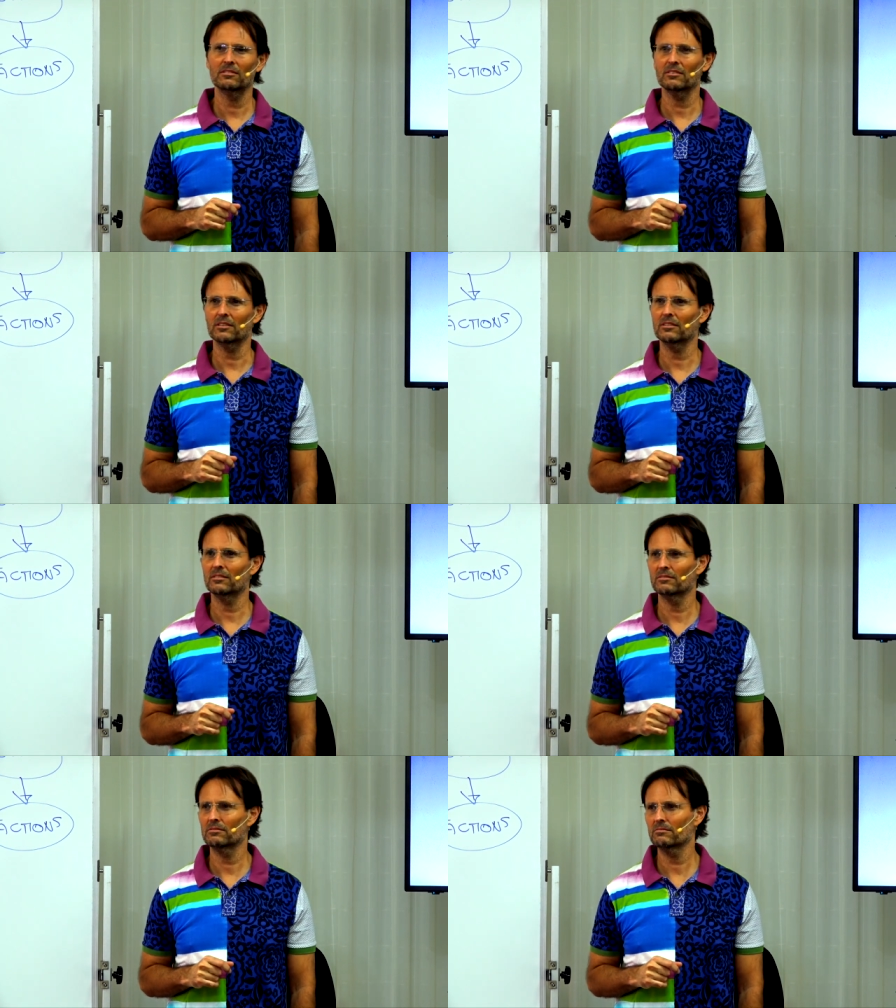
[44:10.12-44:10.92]
Right.
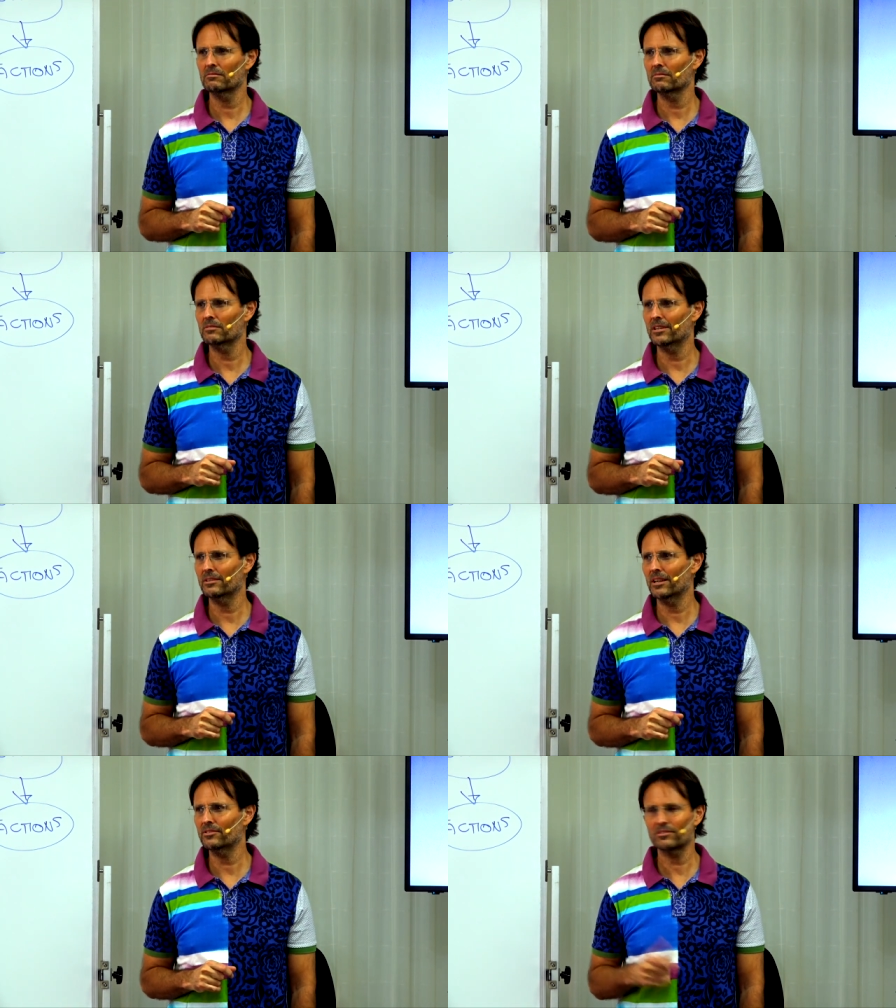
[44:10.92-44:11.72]

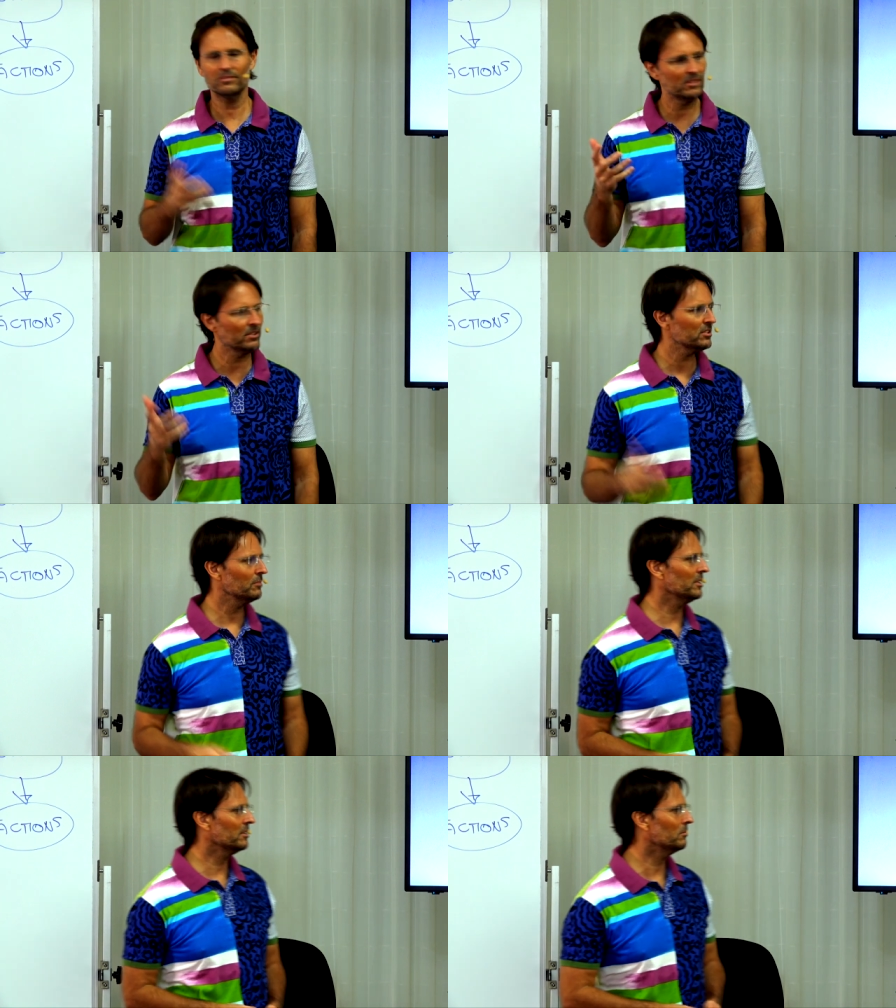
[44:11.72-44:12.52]
That's, that's
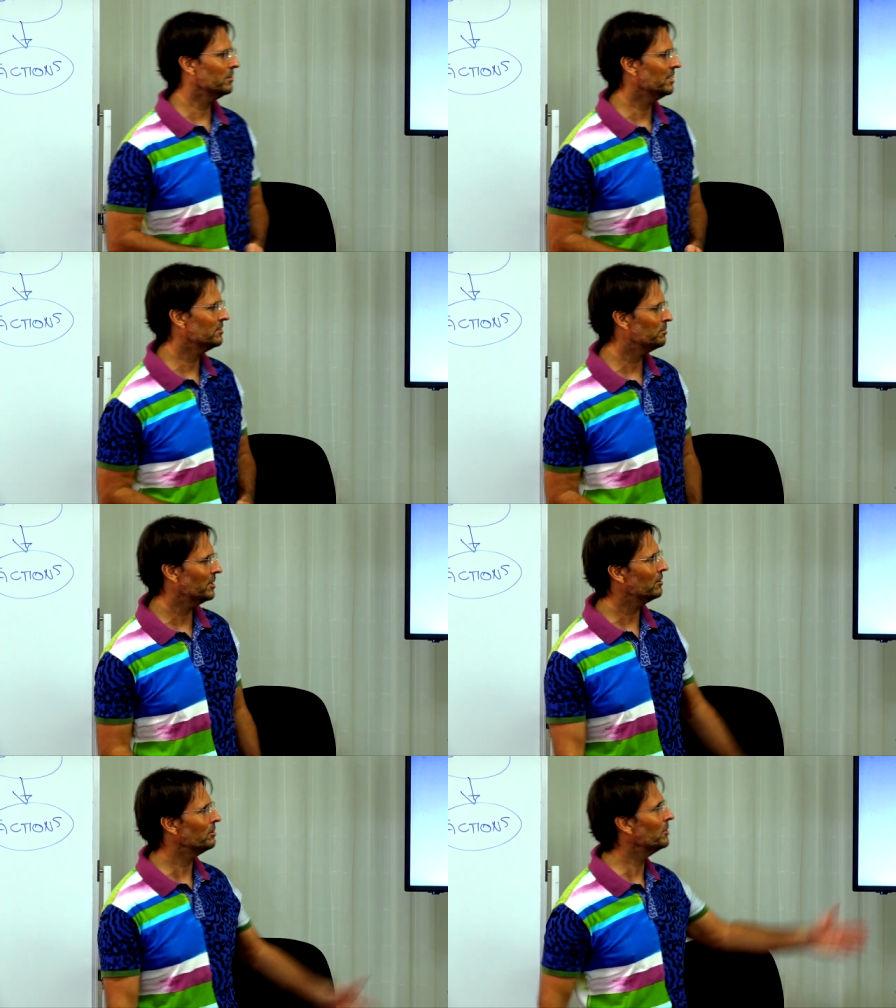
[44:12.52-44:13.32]
something that we need to
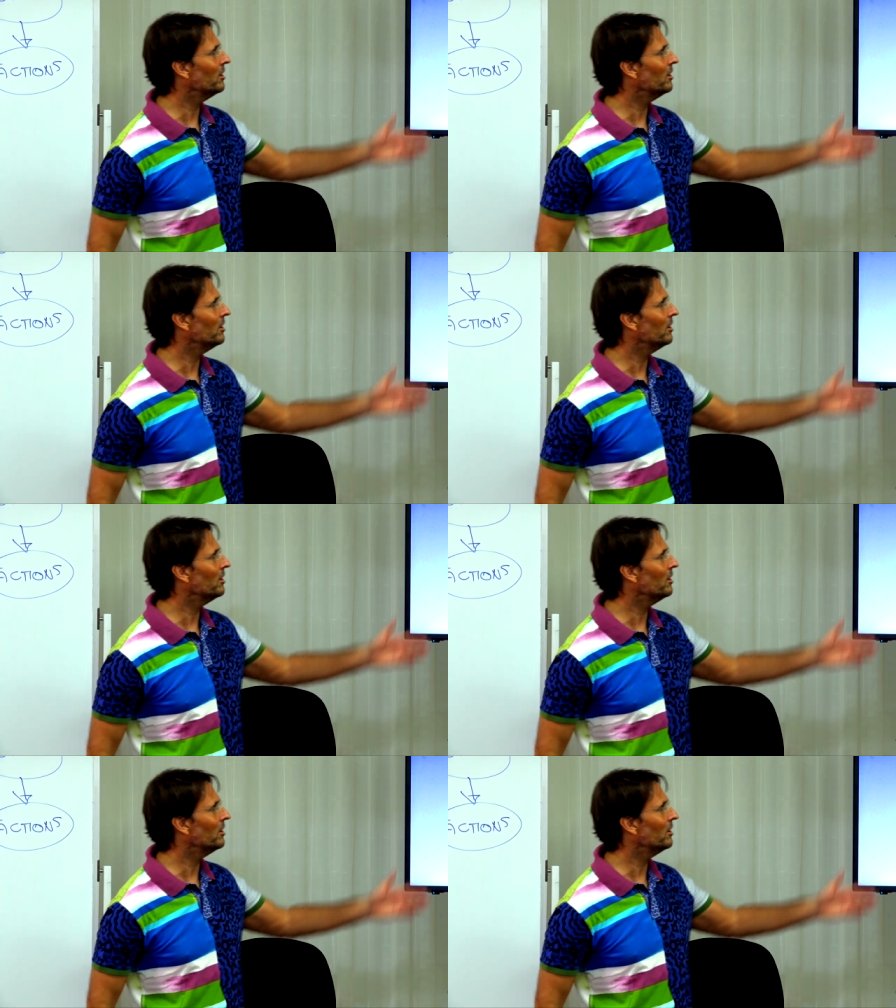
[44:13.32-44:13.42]
bear in